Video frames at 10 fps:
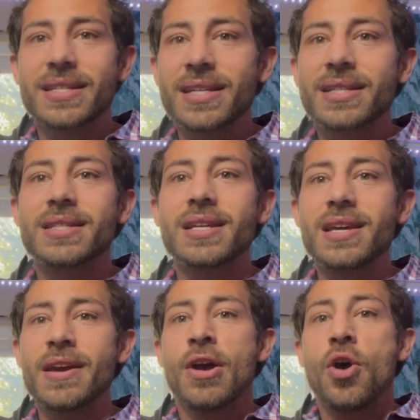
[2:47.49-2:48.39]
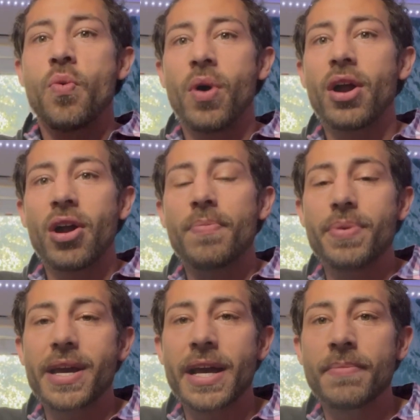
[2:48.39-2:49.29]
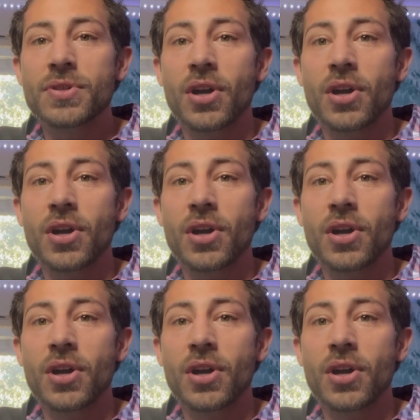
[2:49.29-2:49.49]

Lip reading: and see what RPMs